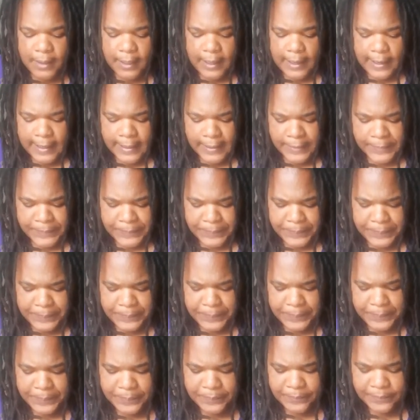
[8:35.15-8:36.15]

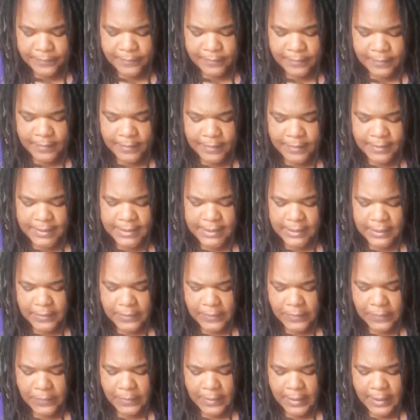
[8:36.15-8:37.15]

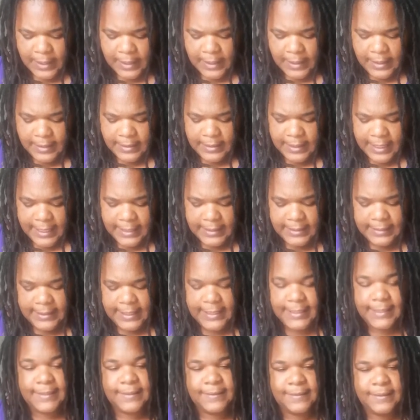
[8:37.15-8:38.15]

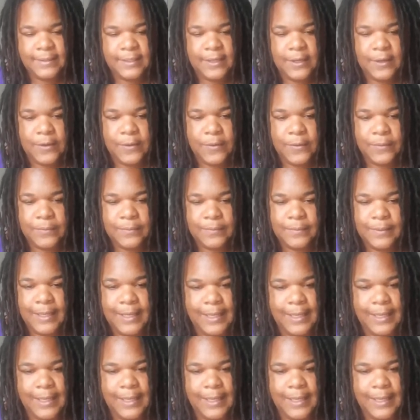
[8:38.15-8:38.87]
That's, you know,